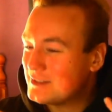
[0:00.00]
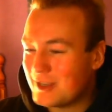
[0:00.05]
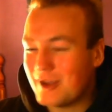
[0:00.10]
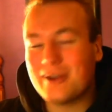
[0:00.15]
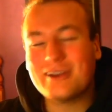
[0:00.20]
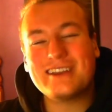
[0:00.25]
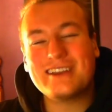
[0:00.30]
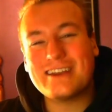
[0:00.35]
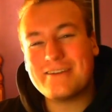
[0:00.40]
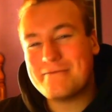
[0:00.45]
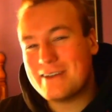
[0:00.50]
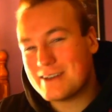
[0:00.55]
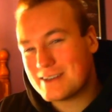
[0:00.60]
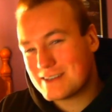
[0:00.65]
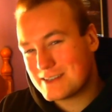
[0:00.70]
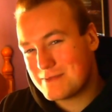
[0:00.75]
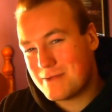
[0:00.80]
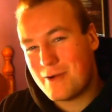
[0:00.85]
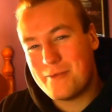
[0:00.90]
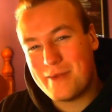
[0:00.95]
Don't give me a
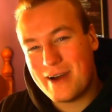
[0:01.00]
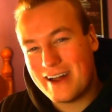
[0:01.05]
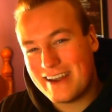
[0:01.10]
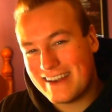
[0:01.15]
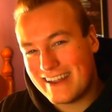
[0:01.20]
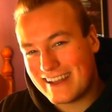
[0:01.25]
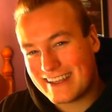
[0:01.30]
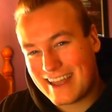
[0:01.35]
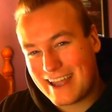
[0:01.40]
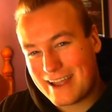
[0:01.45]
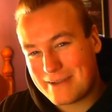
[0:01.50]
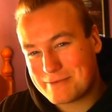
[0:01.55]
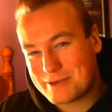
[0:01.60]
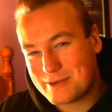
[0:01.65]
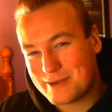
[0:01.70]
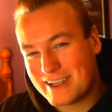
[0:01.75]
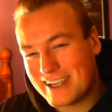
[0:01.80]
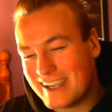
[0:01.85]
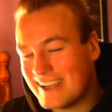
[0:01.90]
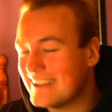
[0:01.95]
small Monday
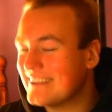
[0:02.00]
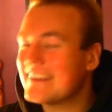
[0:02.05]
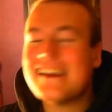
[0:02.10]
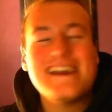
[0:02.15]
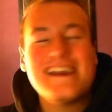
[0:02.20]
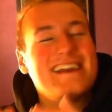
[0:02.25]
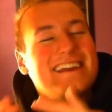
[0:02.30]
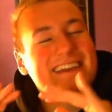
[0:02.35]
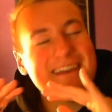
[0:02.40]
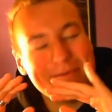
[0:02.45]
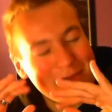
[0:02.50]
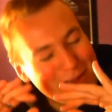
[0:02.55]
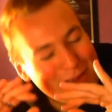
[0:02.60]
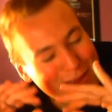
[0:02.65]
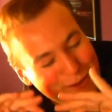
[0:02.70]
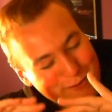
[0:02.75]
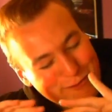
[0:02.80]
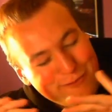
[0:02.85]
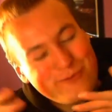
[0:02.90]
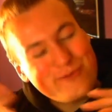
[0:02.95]
capsule, Kith. Give me
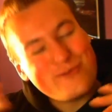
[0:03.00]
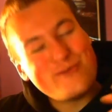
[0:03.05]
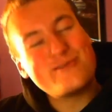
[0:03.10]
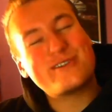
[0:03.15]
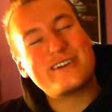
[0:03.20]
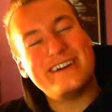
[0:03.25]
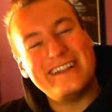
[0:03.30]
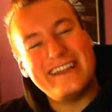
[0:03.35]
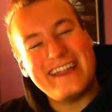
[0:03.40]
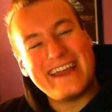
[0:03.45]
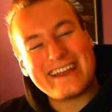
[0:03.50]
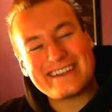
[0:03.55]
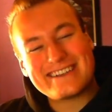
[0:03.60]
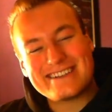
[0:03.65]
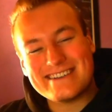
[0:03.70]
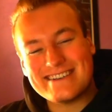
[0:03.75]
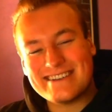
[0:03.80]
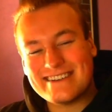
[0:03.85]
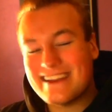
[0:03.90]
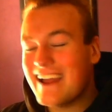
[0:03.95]
the full
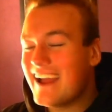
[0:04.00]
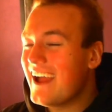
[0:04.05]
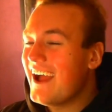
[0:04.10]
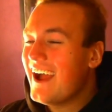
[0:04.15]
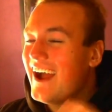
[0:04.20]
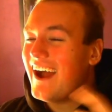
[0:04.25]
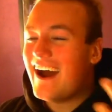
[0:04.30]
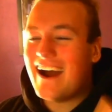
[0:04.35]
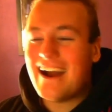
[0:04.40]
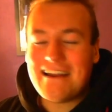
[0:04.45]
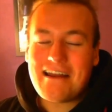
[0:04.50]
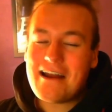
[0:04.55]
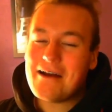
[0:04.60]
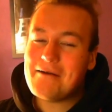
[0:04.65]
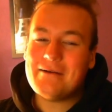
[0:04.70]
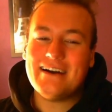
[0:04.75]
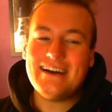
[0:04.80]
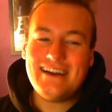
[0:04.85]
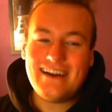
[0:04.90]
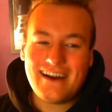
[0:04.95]
collection.
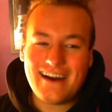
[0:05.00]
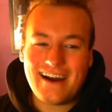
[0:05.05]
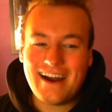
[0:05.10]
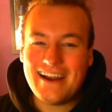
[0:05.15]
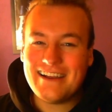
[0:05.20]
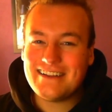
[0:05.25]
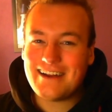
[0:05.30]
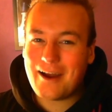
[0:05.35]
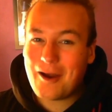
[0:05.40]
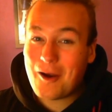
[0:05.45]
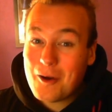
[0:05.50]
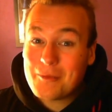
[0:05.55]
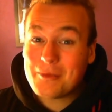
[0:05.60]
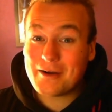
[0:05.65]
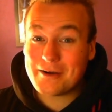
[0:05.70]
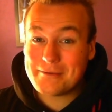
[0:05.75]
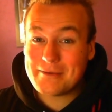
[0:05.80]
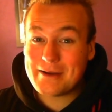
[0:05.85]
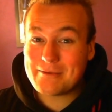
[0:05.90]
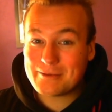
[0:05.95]
I hope
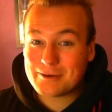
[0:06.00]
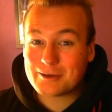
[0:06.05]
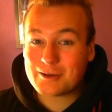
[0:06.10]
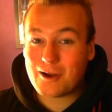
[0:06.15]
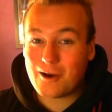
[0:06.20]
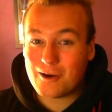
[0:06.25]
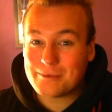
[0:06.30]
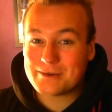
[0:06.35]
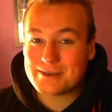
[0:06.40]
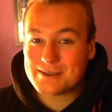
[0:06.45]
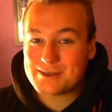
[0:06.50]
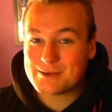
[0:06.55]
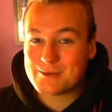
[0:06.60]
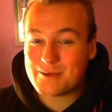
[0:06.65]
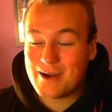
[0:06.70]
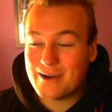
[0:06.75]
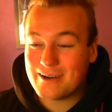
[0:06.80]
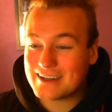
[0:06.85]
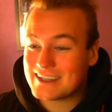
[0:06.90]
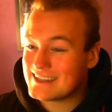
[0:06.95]
I'm able to cop it as
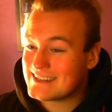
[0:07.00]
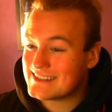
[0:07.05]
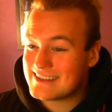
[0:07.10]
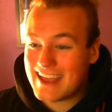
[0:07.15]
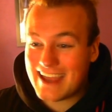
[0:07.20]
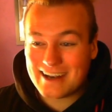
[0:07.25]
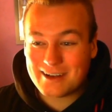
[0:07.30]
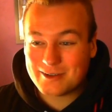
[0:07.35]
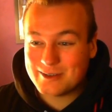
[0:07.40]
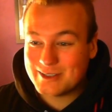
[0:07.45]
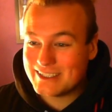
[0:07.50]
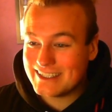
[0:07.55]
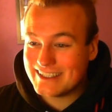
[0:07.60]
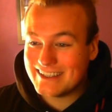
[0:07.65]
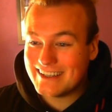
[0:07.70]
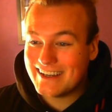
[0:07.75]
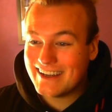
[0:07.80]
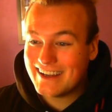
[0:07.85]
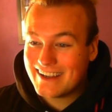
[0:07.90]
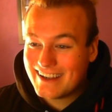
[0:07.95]
well, because that
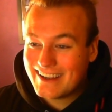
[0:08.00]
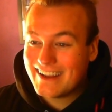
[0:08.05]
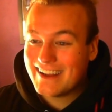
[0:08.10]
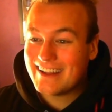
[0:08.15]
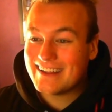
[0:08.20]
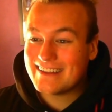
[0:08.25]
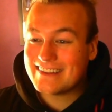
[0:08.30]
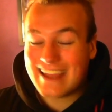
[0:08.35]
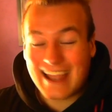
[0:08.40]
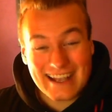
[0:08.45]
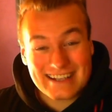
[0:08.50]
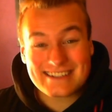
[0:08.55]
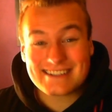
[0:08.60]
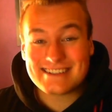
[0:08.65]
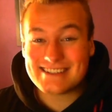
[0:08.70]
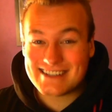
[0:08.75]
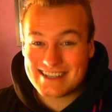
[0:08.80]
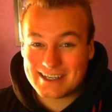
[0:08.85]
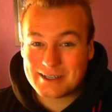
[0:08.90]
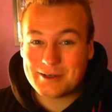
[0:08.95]
hoodie, that's a
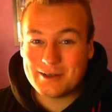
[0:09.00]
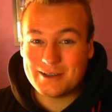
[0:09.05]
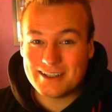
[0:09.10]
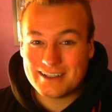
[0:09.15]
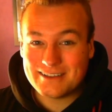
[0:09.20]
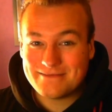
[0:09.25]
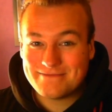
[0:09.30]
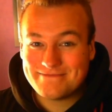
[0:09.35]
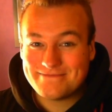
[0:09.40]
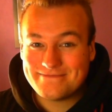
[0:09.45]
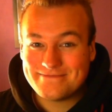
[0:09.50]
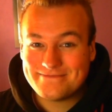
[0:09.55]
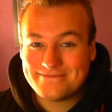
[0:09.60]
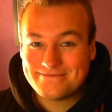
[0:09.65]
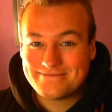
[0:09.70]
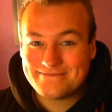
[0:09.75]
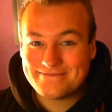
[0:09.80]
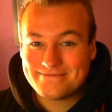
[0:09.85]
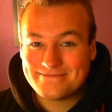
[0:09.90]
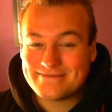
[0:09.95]
sick hoodie.
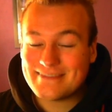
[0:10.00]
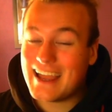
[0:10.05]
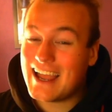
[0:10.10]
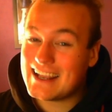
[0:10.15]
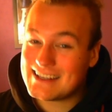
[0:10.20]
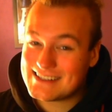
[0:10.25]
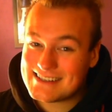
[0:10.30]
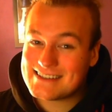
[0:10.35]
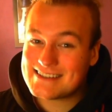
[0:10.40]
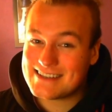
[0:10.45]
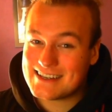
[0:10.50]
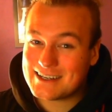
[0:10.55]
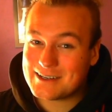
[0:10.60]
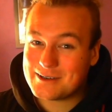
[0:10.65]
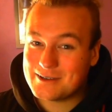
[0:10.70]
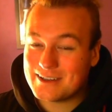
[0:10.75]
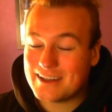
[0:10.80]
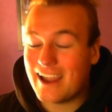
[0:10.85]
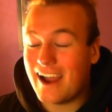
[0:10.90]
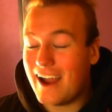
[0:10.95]
That's a sick
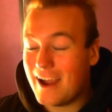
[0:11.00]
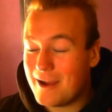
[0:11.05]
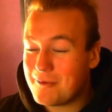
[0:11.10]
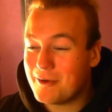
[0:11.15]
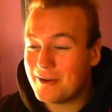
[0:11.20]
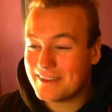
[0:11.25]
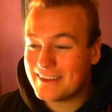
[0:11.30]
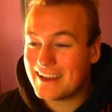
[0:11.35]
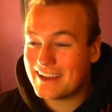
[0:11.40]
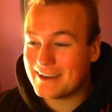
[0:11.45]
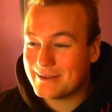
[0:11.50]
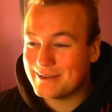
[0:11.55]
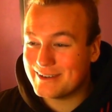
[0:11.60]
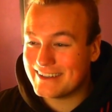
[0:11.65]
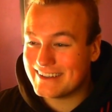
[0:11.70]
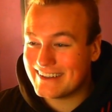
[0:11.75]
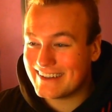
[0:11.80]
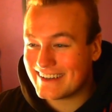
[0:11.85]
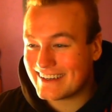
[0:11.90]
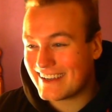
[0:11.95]
hoodie. I want that
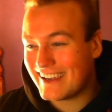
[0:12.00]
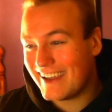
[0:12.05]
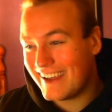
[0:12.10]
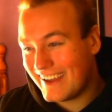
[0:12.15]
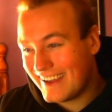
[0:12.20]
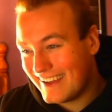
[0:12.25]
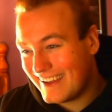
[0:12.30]
hoodie. Like,